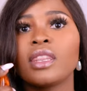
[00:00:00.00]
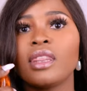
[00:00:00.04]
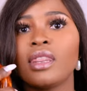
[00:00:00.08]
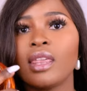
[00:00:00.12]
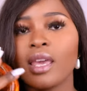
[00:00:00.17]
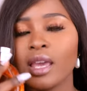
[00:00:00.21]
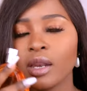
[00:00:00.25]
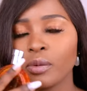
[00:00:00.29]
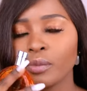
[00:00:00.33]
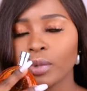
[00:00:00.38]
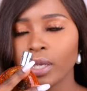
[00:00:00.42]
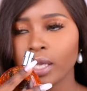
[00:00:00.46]

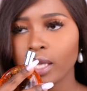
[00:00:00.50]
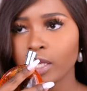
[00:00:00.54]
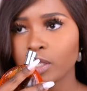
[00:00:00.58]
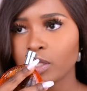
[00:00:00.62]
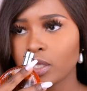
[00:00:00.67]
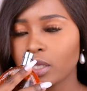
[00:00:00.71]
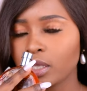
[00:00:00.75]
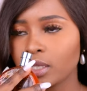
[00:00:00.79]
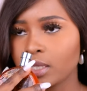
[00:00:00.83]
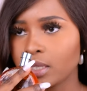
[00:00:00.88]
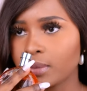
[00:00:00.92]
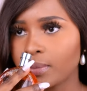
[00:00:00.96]
then we get
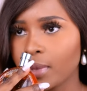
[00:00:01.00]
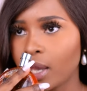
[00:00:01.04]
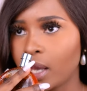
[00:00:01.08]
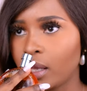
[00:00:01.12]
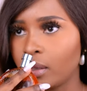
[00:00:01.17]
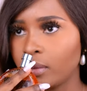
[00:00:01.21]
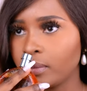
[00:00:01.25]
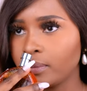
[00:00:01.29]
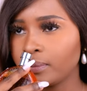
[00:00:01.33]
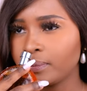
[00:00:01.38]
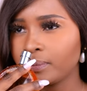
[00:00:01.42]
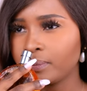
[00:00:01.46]
to the
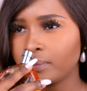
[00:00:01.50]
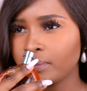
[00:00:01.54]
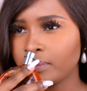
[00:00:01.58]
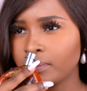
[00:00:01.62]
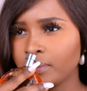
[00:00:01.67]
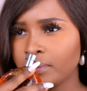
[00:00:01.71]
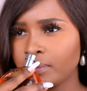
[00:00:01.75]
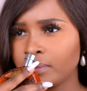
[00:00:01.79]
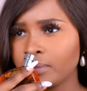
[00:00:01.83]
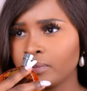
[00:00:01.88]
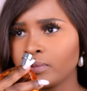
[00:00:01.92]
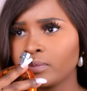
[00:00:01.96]
smell.
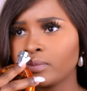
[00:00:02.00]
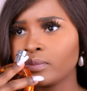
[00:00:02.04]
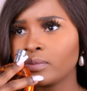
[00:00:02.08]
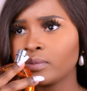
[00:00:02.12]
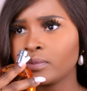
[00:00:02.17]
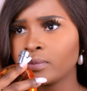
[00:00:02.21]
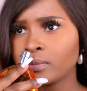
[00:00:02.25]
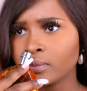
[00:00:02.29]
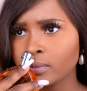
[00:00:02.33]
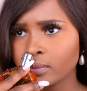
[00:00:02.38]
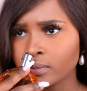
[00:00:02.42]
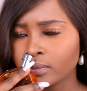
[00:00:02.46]

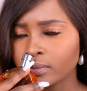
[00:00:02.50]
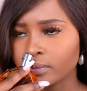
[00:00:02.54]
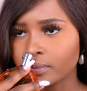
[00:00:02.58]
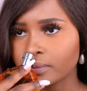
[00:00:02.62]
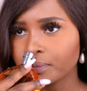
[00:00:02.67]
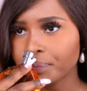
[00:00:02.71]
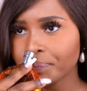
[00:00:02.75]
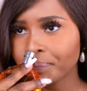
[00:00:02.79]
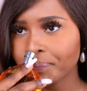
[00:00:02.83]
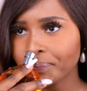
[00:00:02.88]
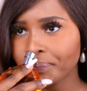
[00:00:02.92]
Mmm.